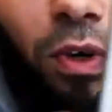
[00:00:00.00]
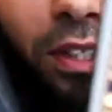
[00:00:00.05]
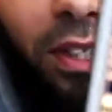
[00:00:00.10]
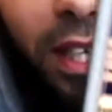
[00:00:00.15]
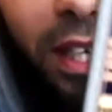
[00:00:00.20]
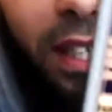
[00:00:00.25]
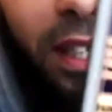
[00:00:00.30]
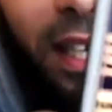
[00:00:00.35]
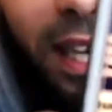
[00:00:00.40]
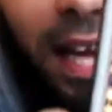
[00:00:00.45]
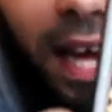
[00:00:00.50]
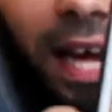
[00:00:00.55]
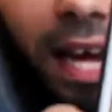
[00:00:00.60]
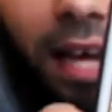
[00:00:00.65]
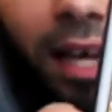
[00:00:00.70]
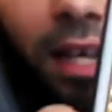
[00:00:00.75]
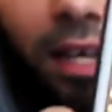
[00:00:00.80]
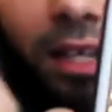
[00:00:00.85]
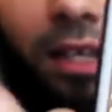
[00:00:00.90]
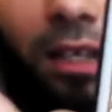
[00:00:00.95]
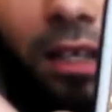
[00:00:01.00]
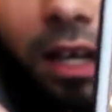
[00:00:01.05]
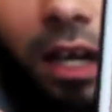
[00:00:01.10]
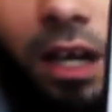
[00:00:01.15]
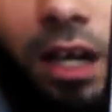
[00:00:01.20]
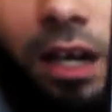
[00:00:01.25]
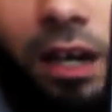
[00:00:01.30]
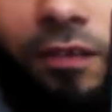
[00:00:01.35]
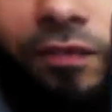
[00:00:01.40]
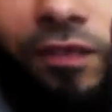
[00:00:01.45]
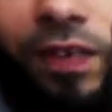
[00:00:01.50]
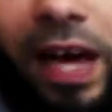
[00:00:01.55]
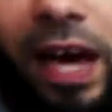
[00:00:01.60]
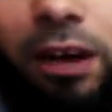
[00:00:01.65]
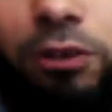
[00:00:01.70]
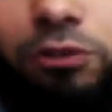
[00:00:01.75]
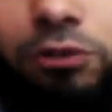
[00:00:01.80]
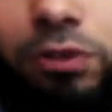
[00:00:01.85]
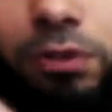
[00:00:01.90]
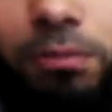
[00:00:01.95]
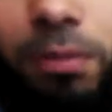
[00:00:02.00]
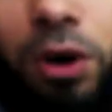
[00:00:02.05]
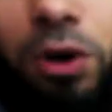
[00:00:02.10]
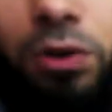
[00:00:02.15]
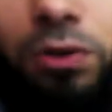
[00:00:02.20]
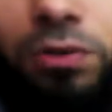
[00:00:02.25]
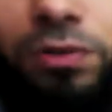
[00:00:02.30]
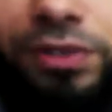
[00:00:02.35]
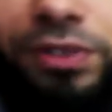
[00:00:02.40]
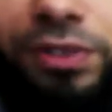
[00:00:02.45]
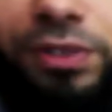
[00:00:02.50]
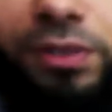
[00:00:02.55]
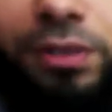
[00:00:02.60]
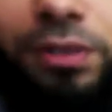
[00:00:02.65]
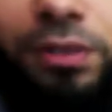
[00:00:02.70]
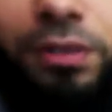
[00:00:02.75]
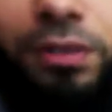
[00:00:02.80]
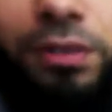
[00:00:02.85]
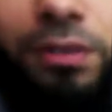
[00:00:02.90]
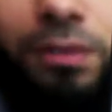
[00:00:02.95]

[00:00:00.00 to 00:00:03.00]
one thing that I value the most,